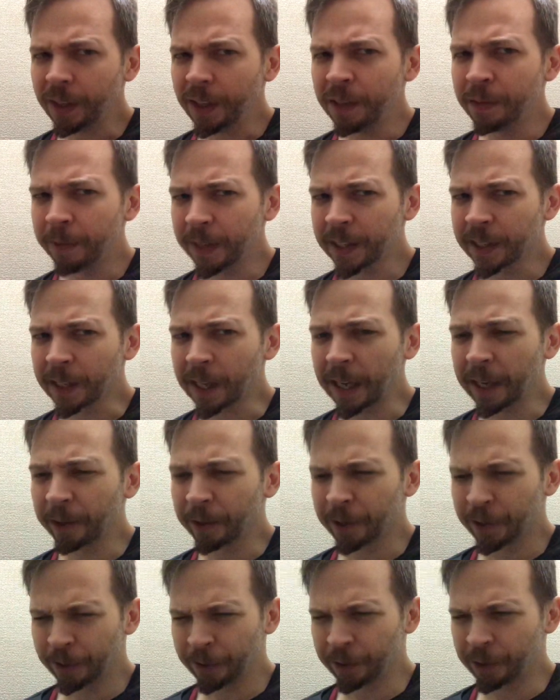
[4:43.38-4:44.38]

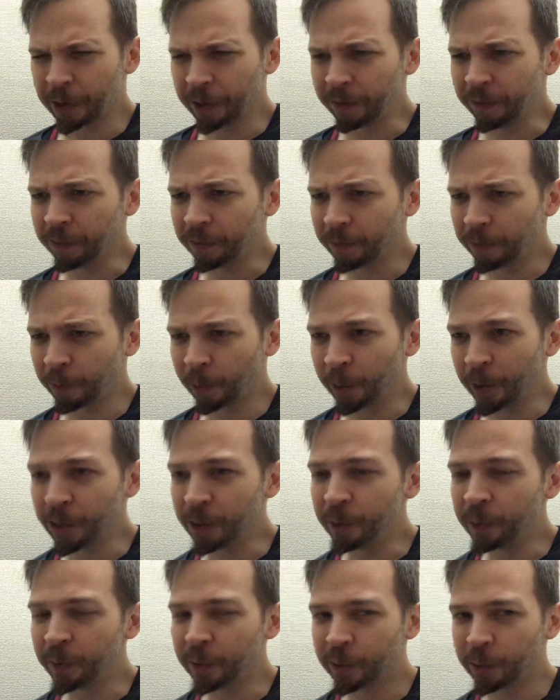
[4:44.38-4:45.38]
investigators searching for
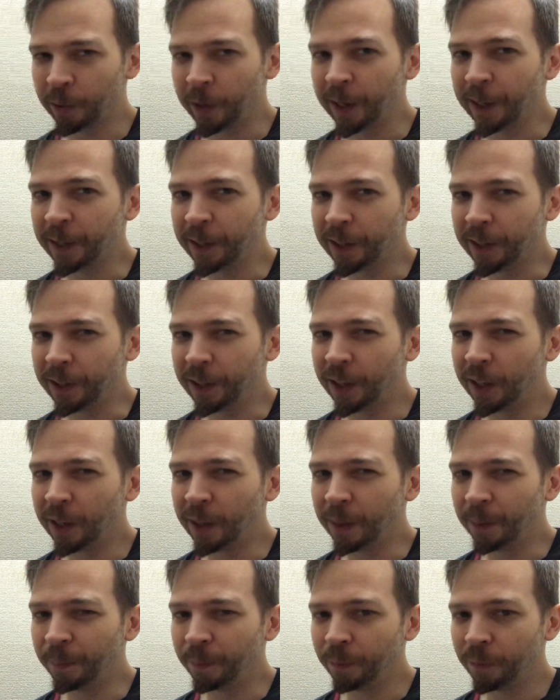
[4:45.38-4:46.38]
you, trying to
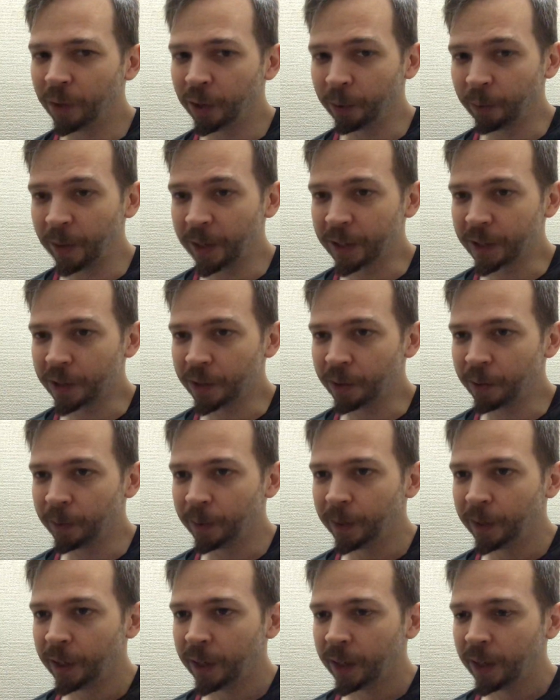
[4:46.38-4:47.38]
arrest you.